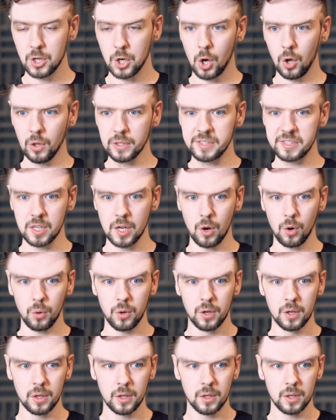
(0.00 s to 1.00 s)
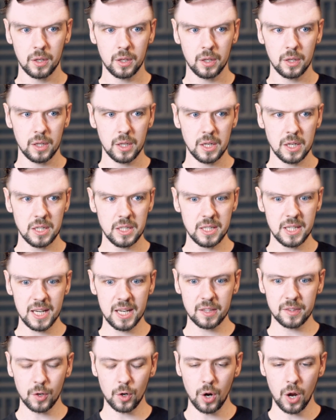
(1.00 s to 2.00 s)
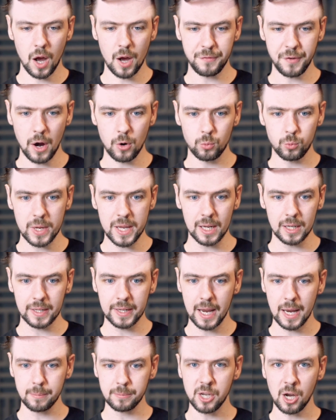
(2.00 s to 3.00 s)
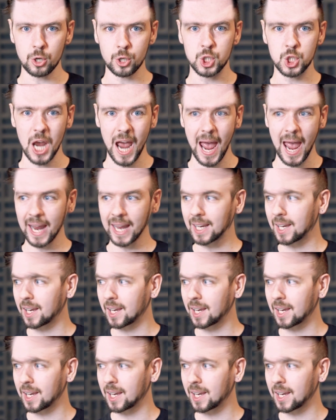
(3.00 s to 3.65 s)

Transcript: also, neither of our real names are Jack.